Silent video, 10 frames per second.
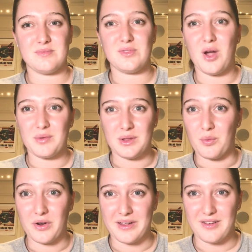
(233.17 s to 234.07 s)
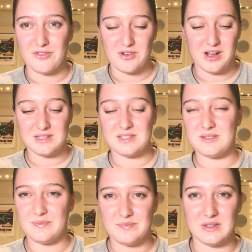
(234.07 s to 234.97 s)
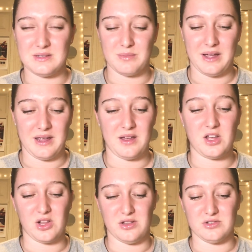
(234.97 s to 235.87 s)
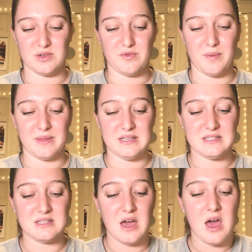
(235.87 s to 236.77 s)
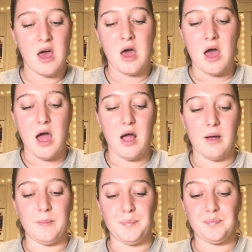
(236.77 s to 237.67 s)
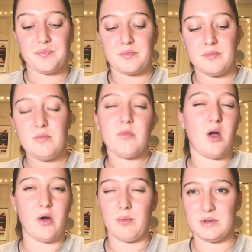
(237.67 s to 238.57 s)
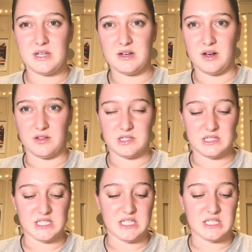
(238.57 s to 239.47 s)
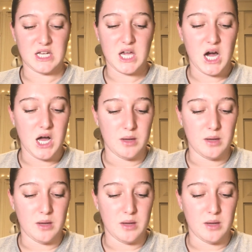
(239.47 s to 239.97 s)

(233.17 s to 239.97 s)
not really working for us, is my conclusion from this. I wrote down another statistic.